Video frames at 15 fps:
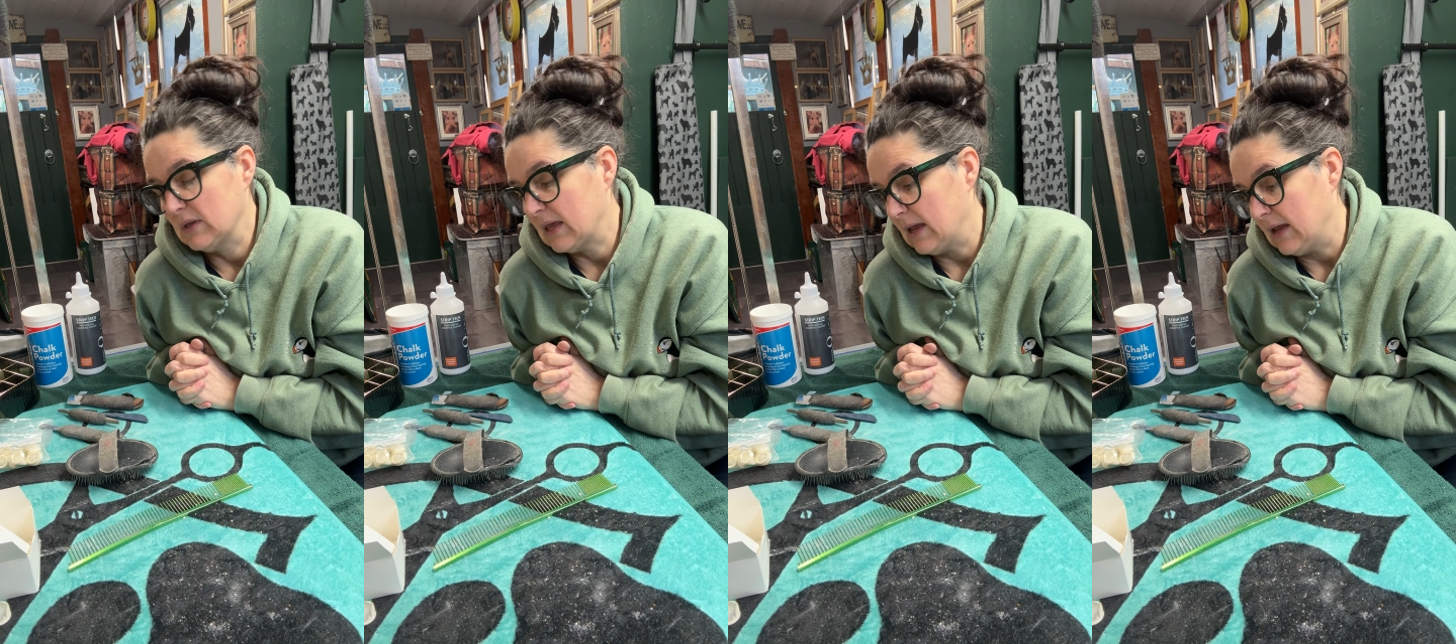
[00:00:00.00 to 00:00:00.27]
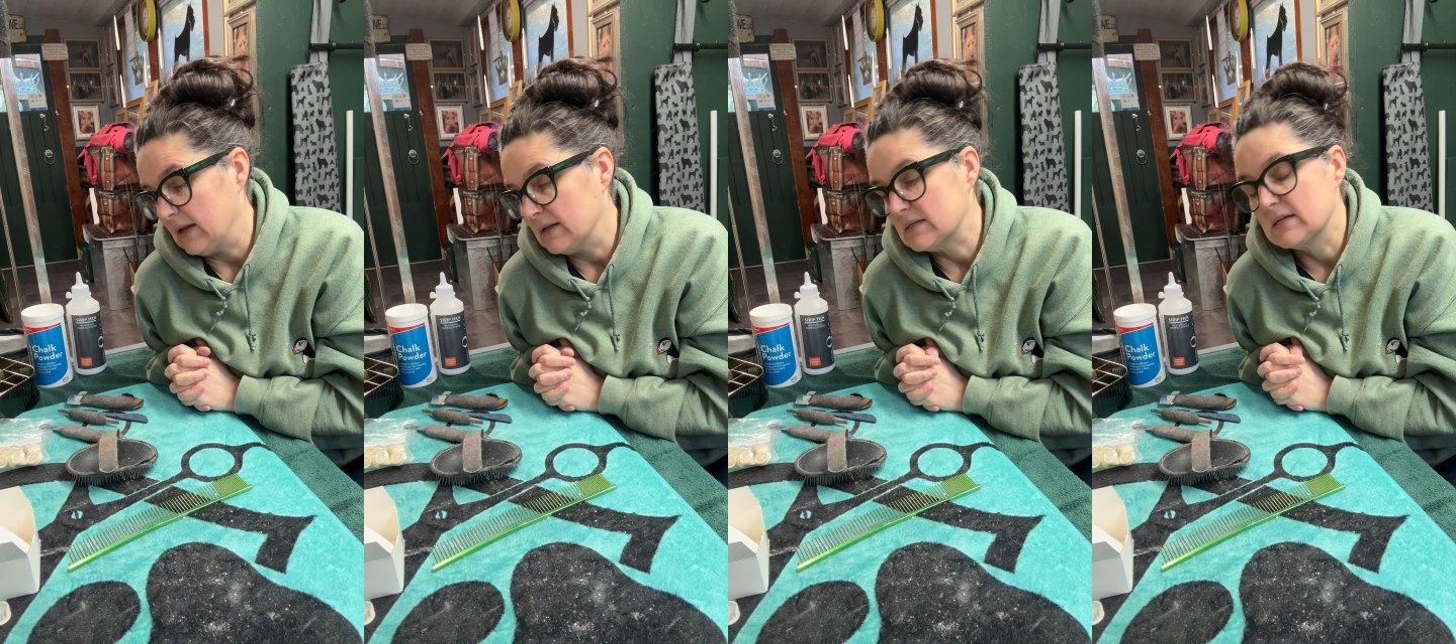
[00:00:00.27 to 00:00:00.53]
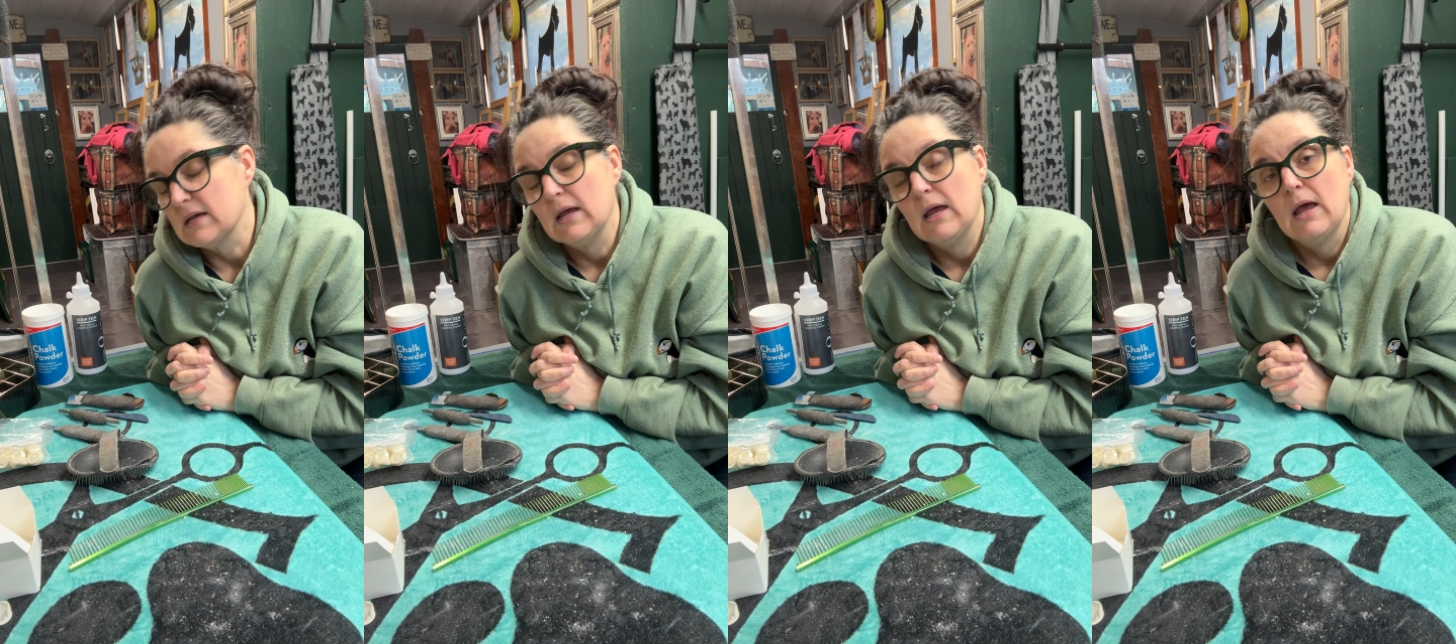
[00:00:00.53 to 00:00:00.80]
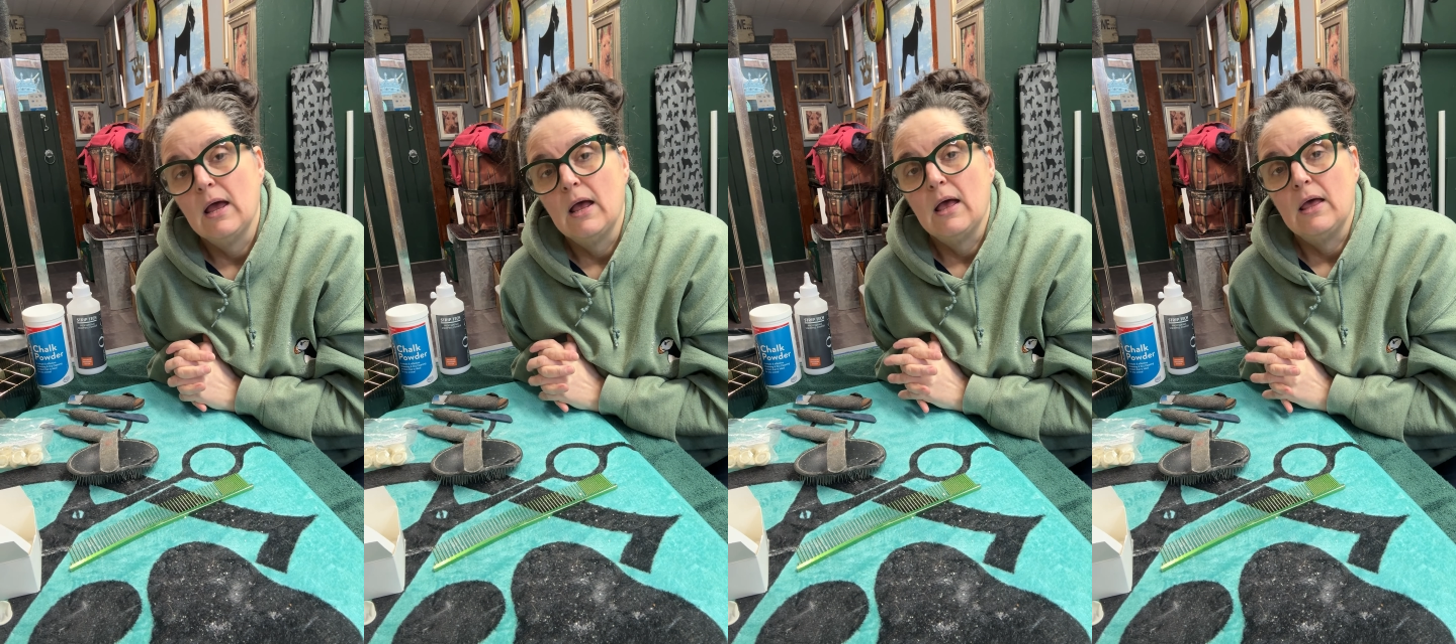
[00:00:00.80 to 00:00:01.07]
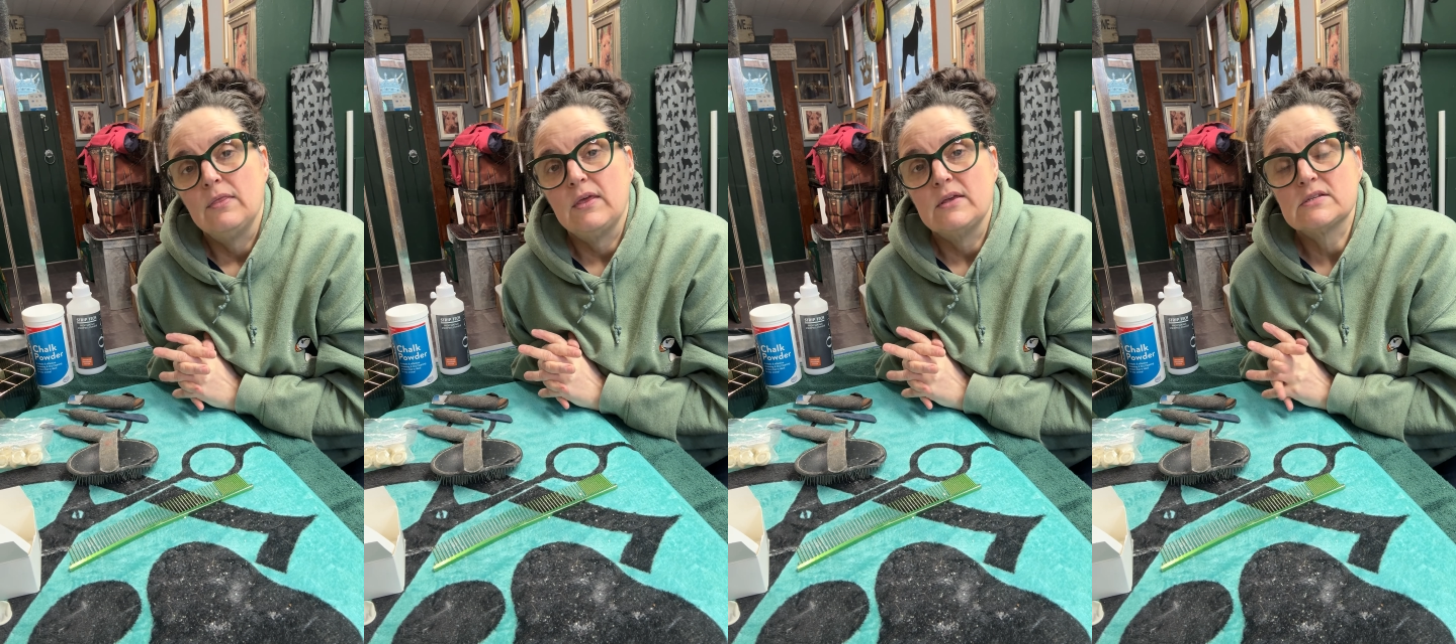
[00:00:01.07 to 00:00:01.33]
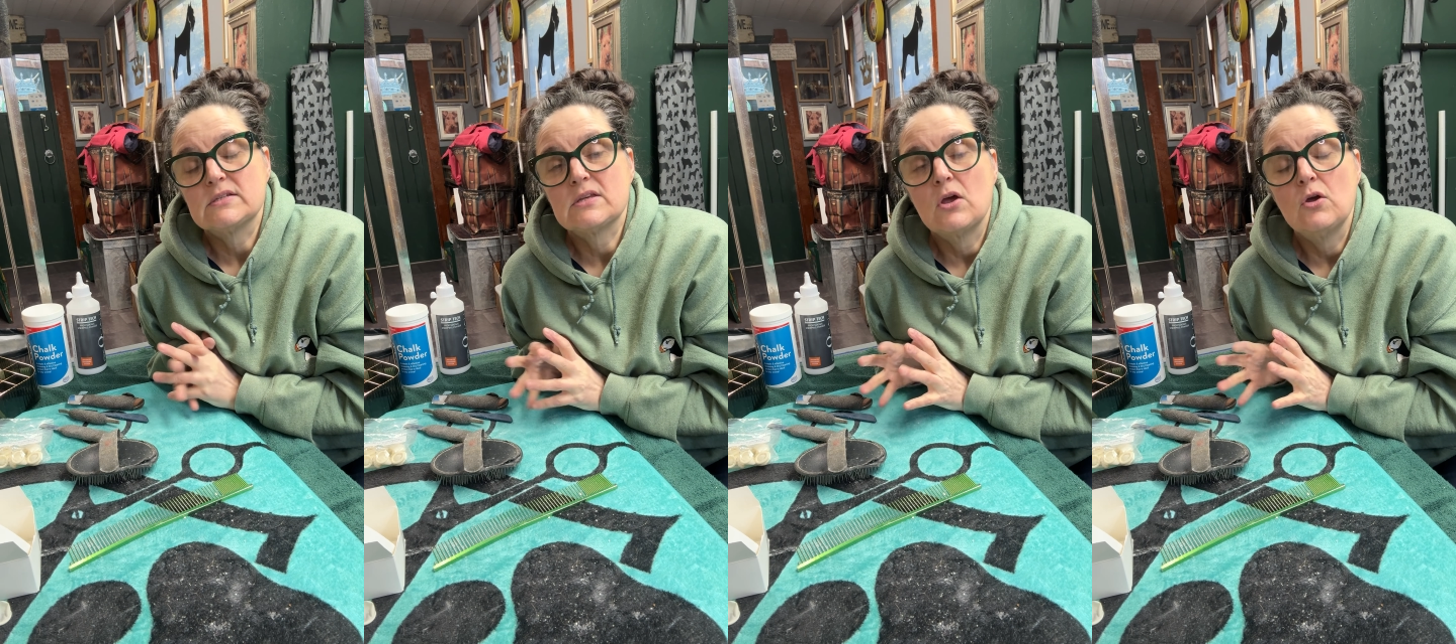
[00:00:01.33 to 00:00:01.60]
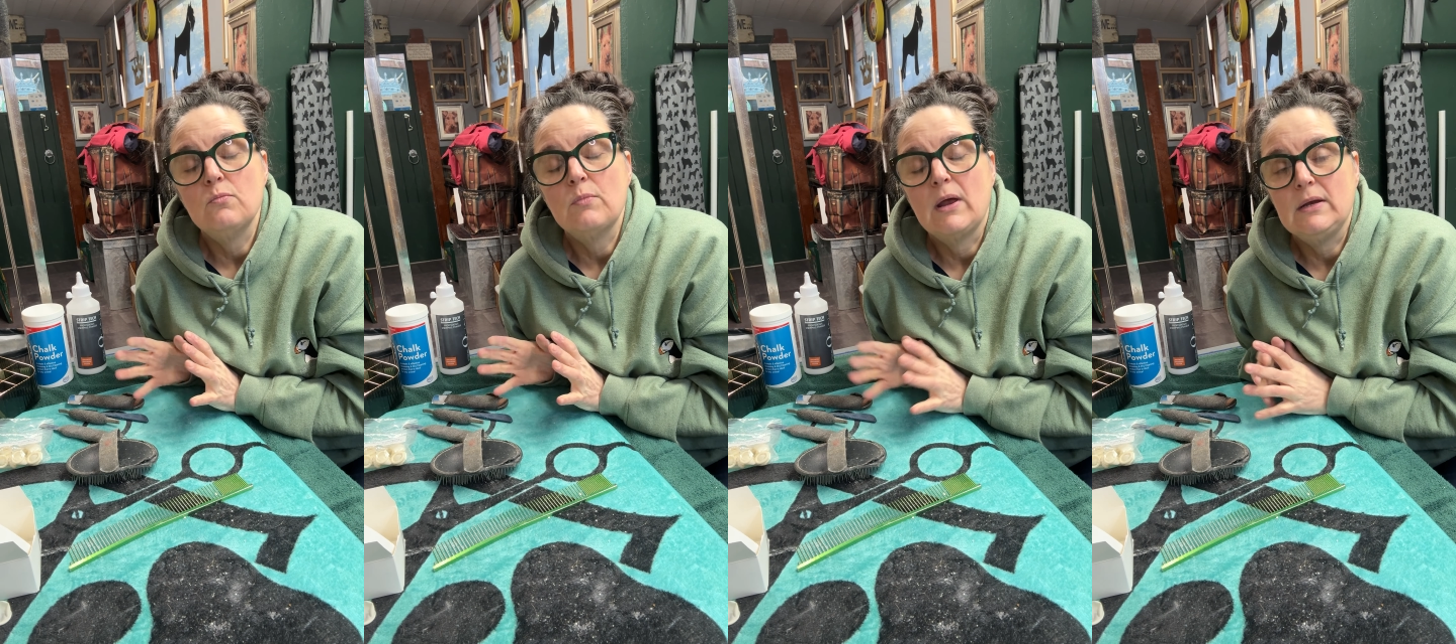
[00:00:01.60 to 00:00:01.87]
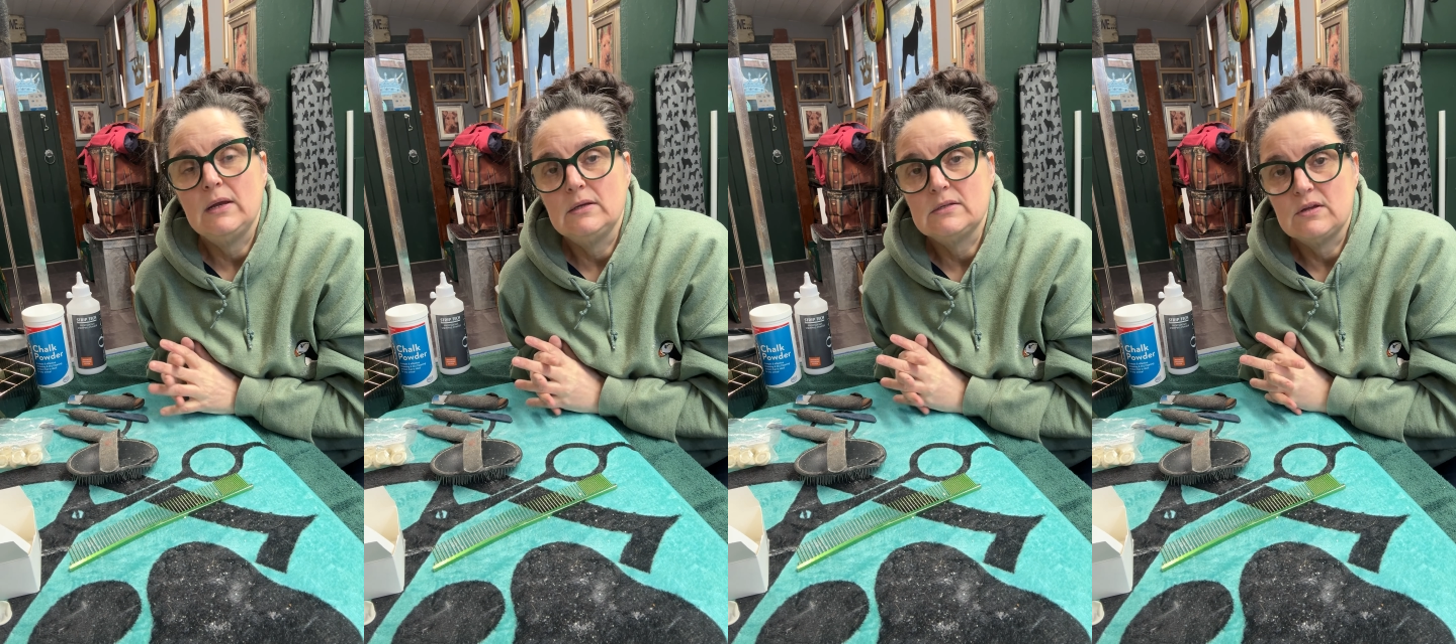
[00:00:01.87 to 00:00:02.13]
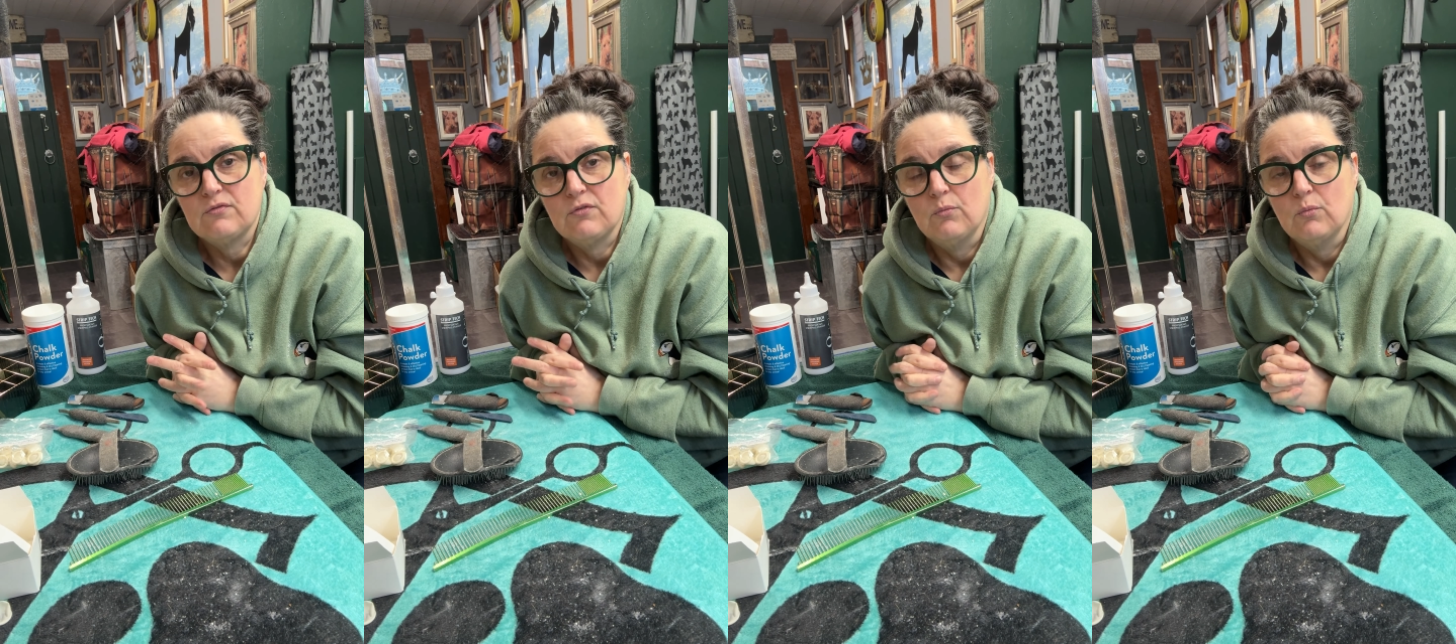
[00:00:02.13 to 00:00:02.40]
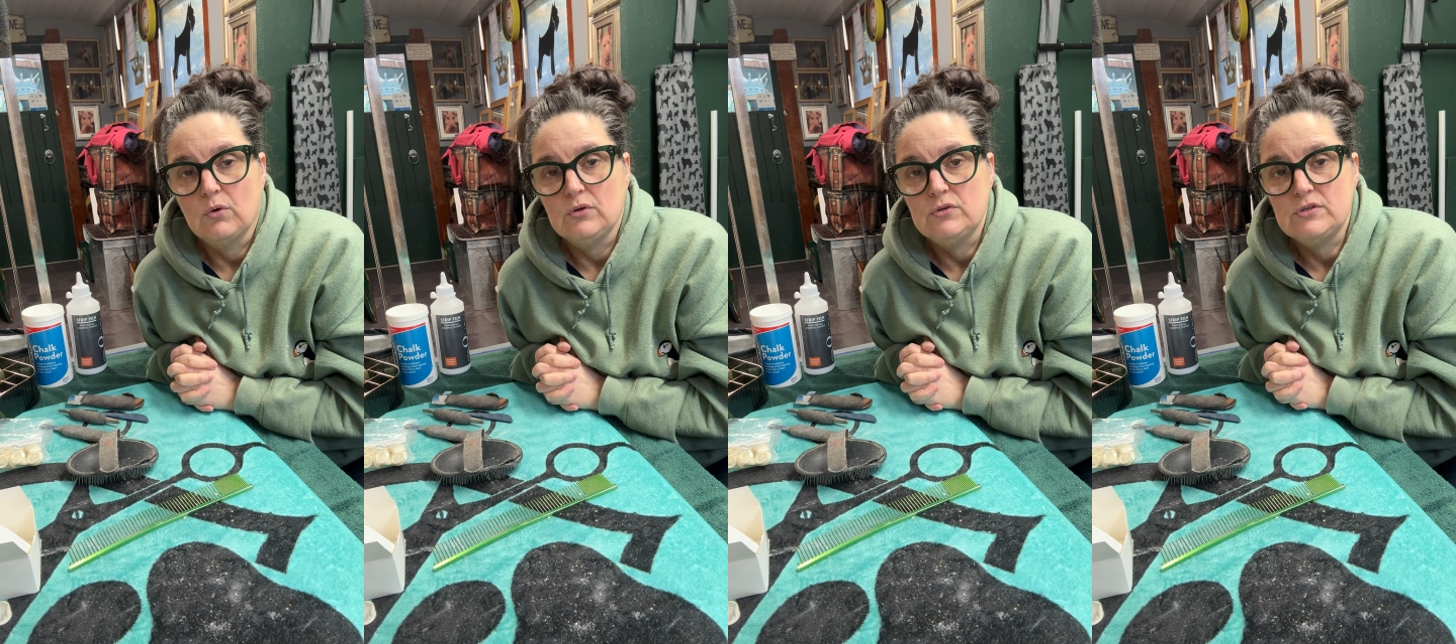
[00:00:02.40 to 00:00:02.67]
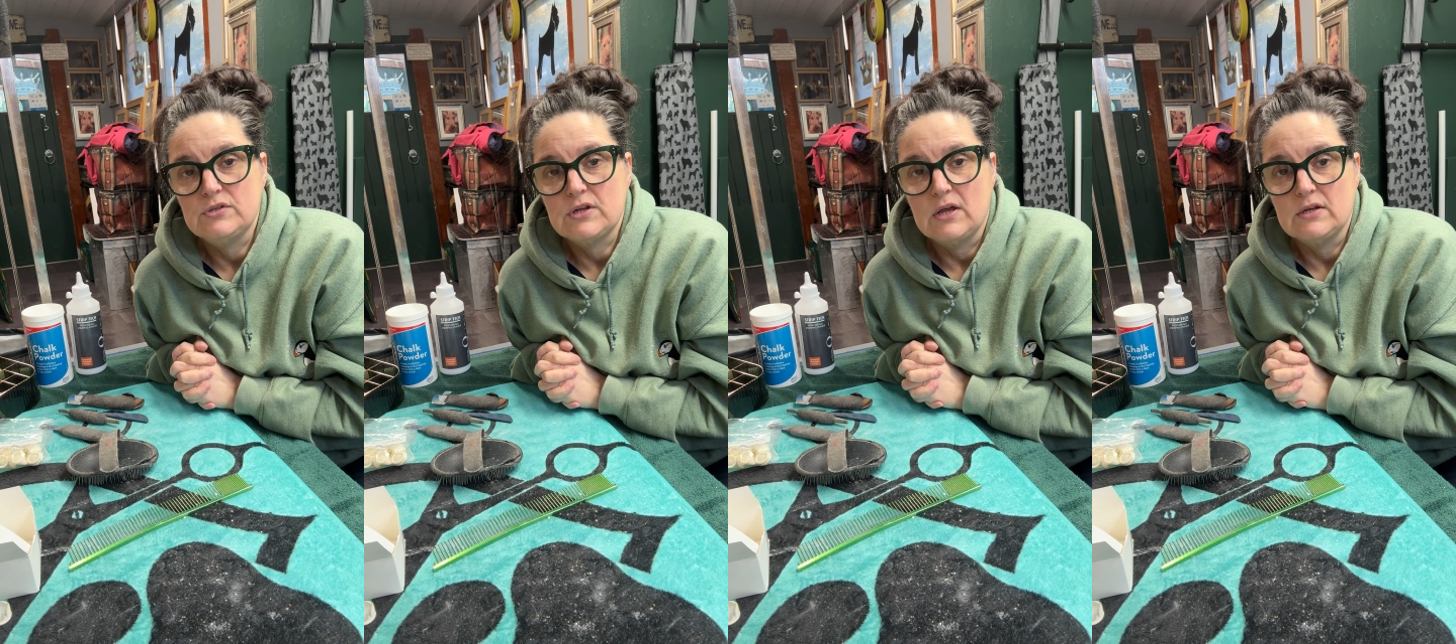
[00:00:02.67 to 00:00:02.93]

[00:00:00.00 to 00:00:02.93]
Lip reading: kit. There's so many different ones,